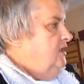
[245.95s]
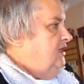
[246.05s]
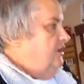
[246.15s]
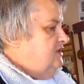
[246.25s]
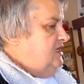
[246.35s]

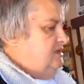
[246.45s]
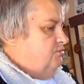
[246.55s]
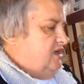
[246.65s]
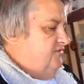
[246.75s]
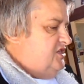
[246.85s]
That's
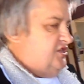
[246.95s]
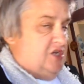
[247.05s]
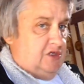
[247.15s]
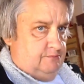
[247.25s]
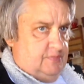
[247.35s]
one of his
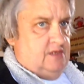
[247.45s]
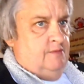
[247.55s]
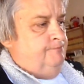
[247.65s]
themes.